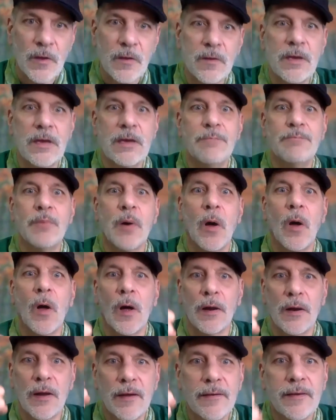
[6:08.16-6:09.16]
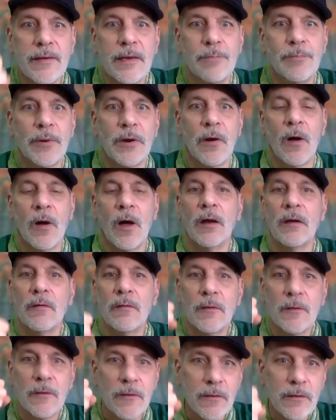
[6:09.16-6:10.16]
keep on keeping on.
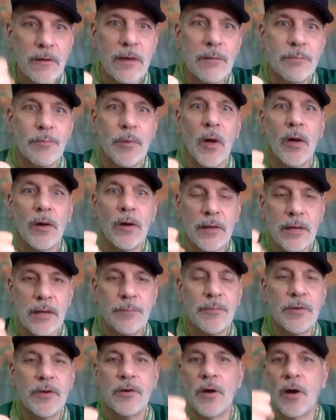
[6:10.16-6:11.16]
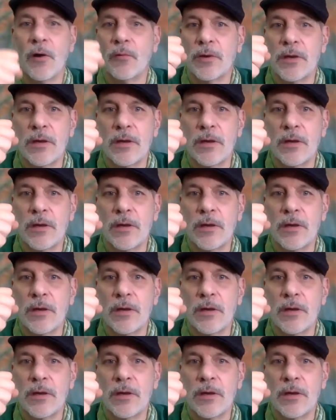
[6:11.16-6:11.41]
Keep on, keep, you know,